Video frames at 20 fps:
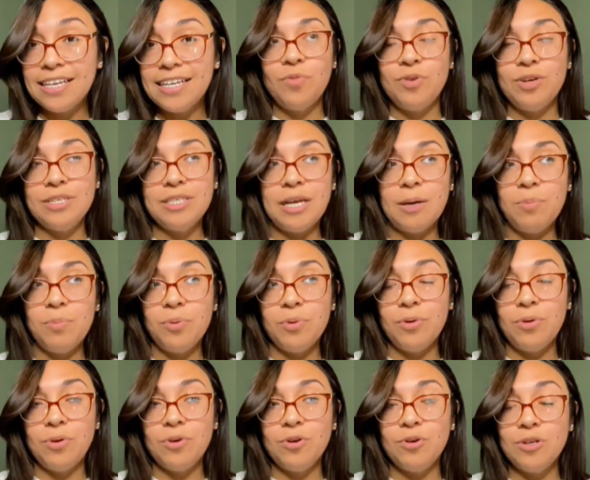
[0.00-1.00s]
For
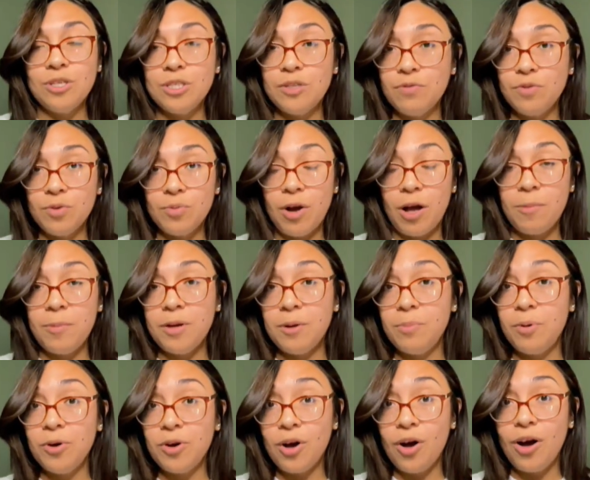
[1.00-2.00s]
example, Christopher Robin and
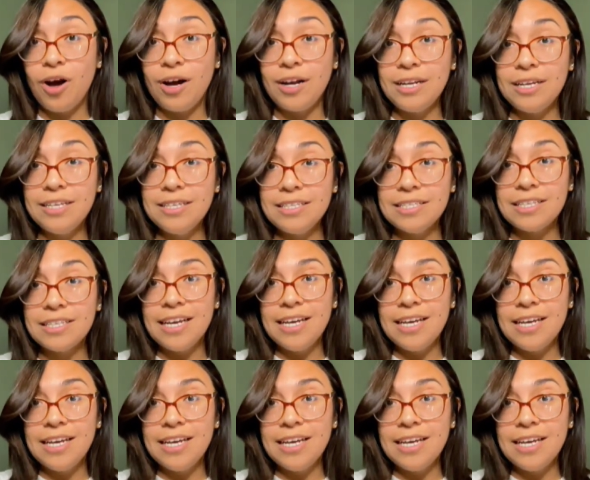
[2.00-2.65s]
Pocahontas.